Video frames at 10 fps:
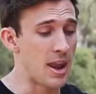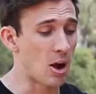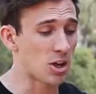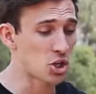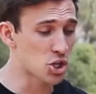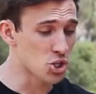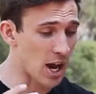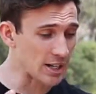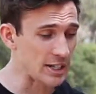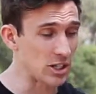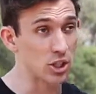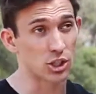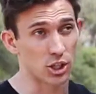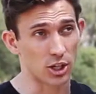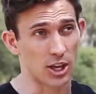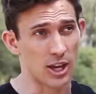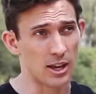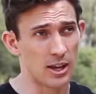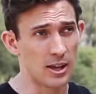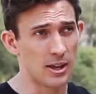Now, constructing your circuit
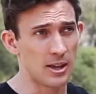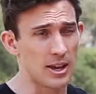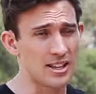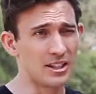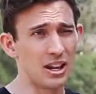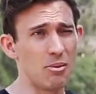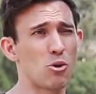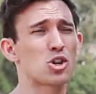is a little bit more